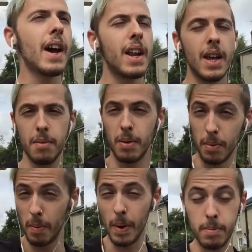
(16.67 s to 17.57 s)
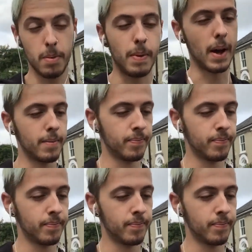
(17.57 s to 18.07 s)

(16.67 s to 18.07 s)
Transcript: Annie, blah blah blah blah blah.